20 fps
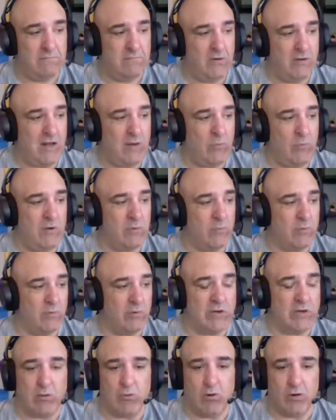You're not winning with
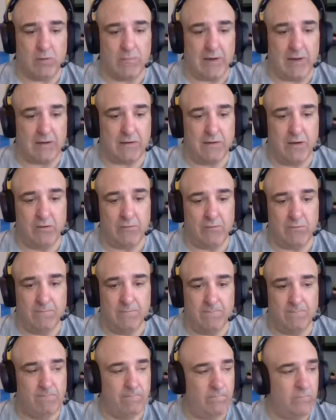rookie quarterback. No.
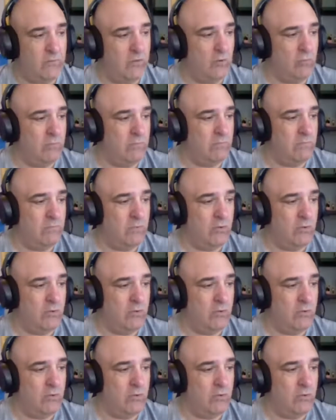Nope.